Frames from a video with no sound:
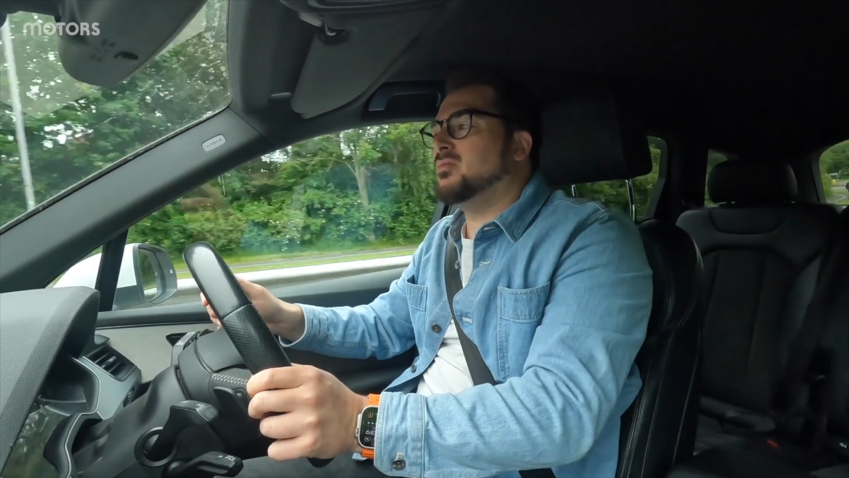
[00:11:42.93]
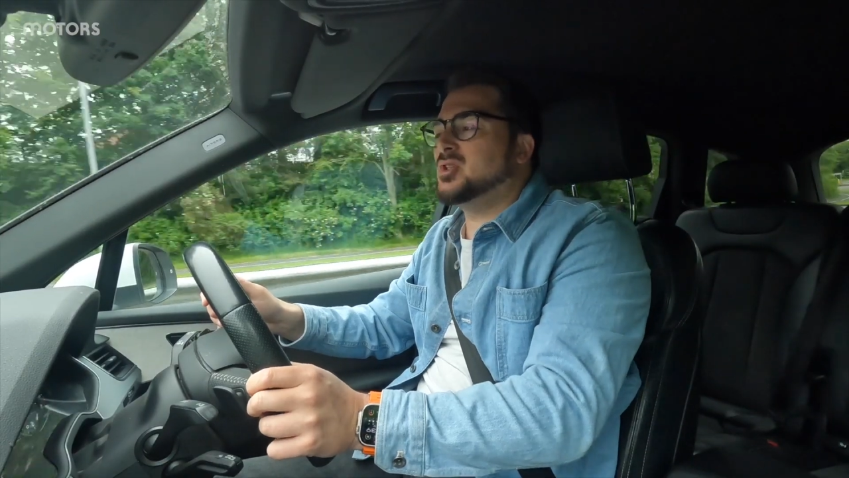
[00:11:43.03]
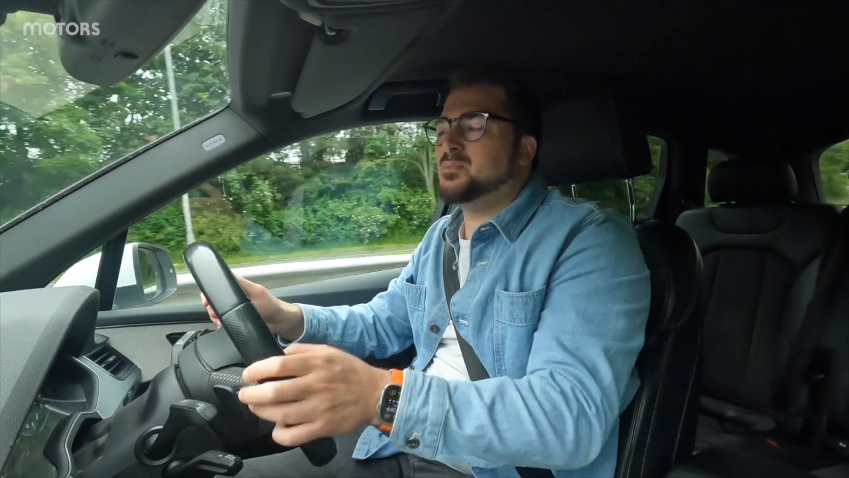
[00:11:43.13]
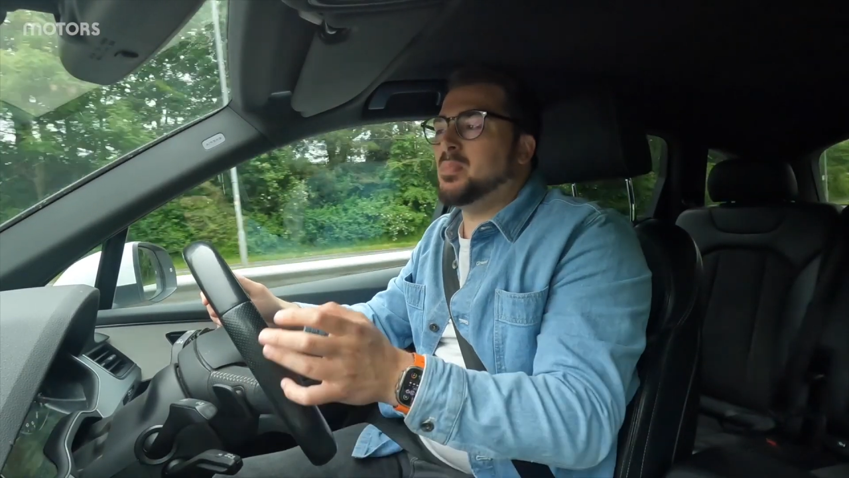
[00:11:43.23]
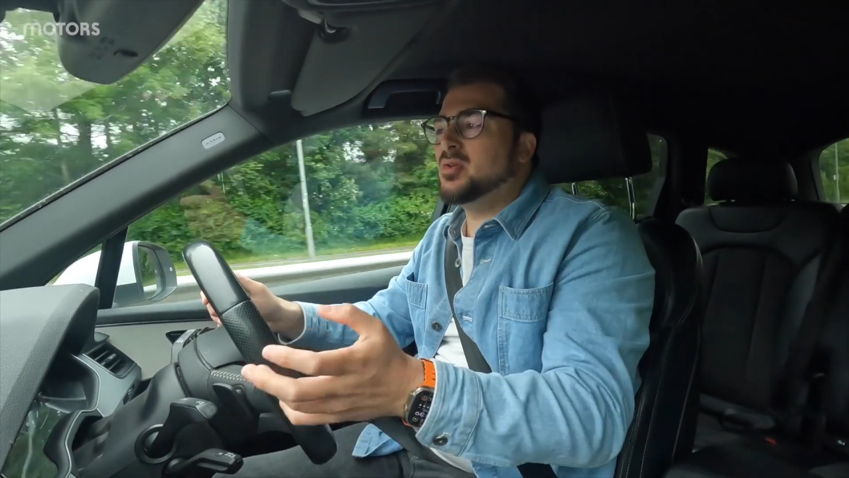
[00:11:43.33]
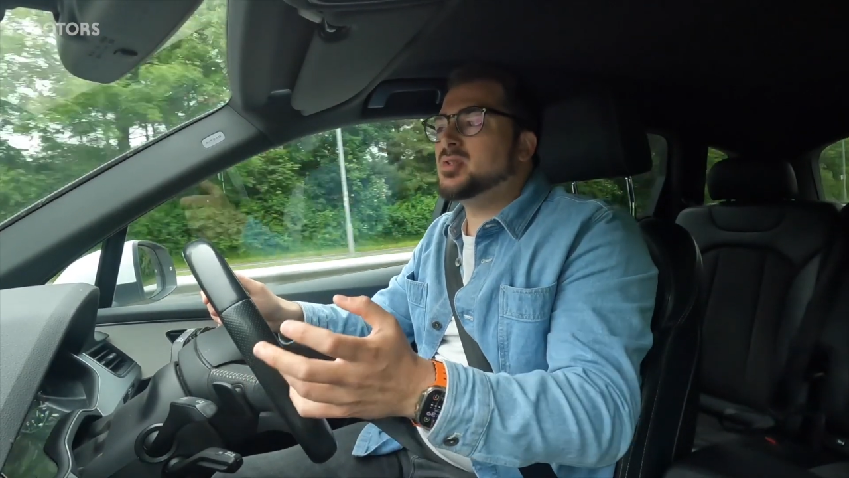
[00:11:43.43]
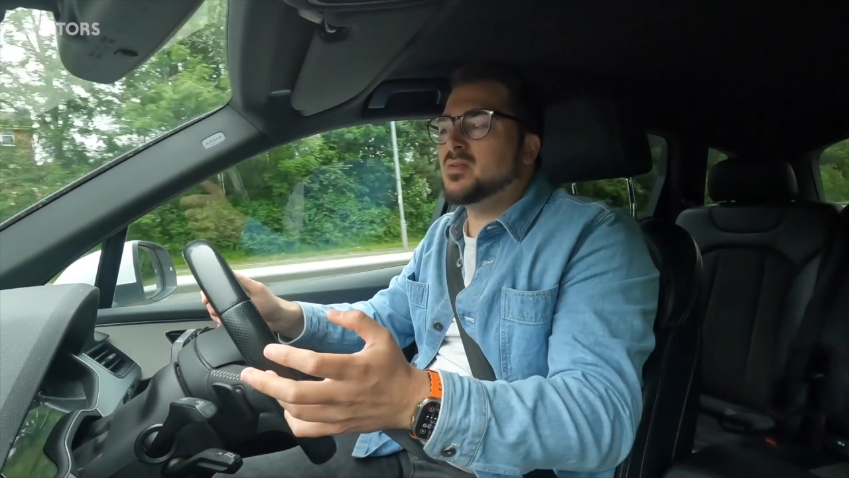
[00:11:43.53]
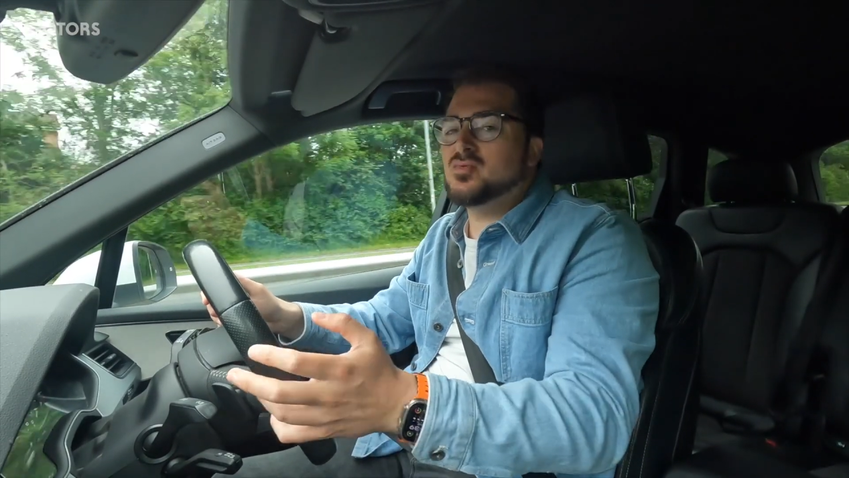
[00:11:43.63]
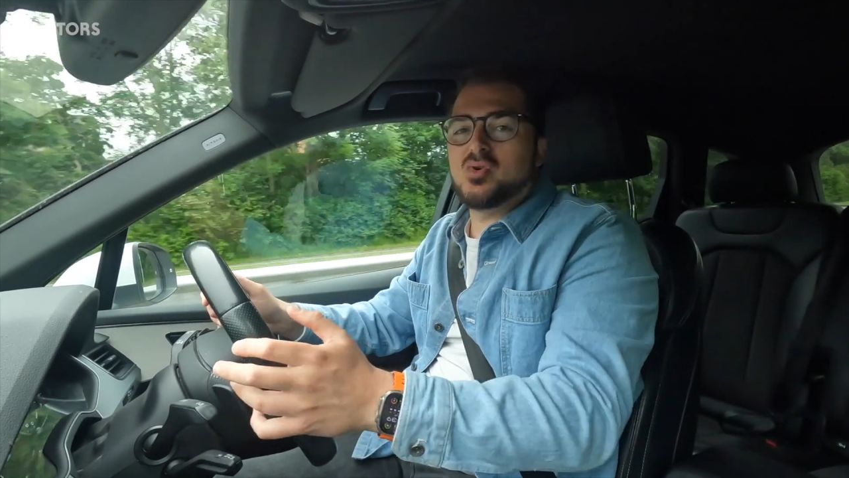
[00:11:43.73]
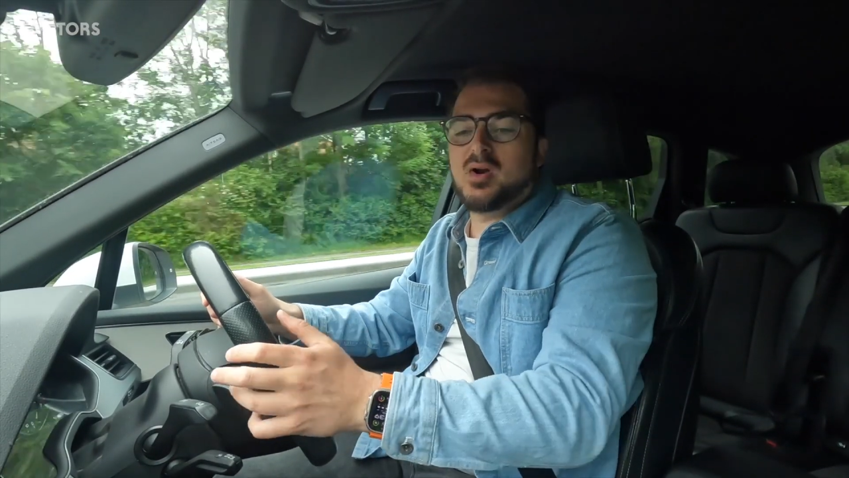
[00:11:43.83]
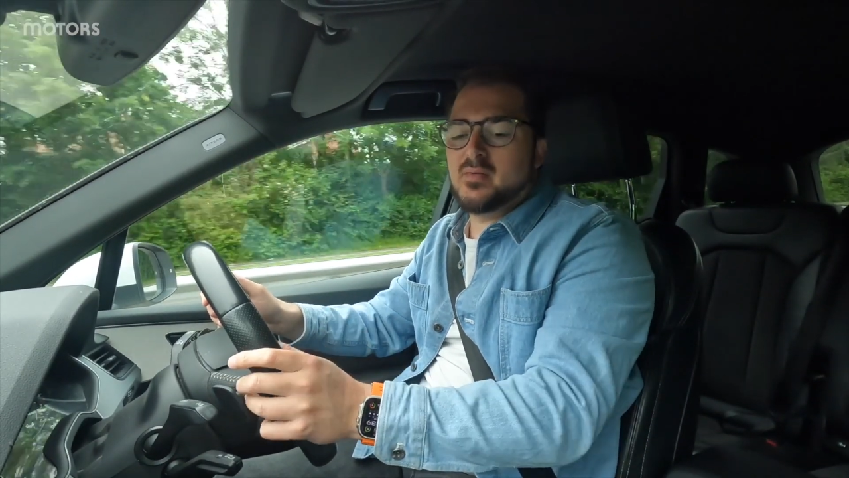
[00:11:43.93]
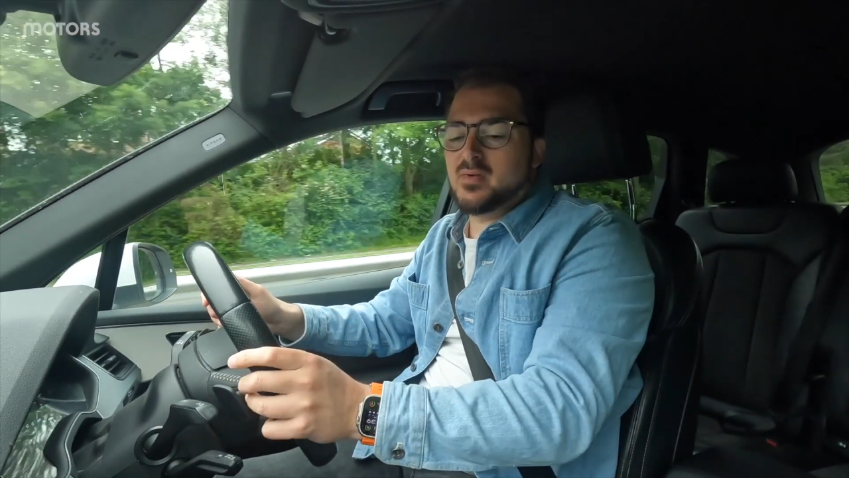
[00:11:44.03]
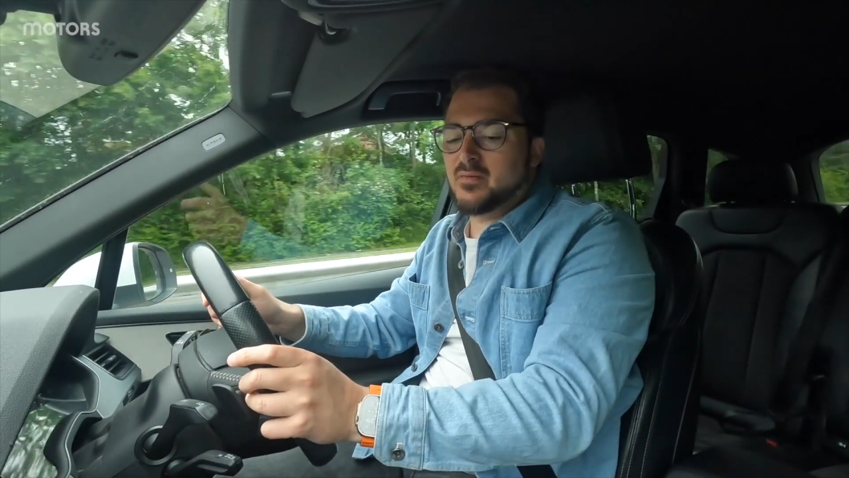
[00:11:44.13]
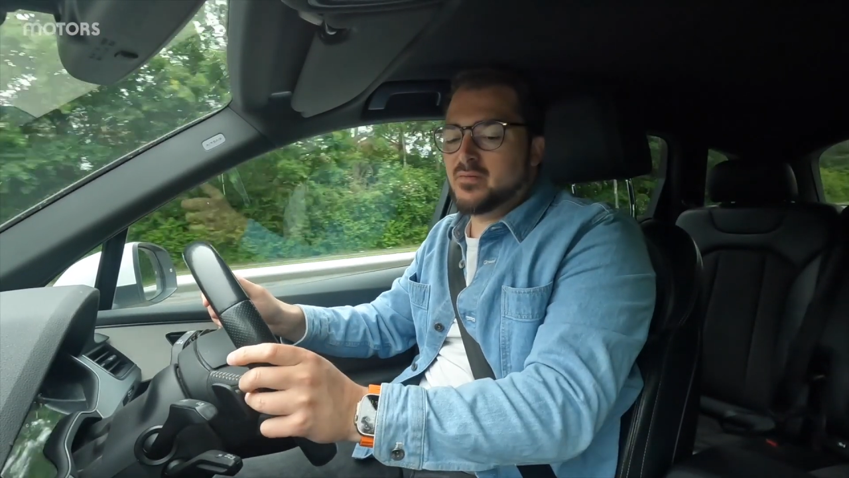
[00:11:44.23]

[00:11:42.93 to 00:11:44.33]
responsive driving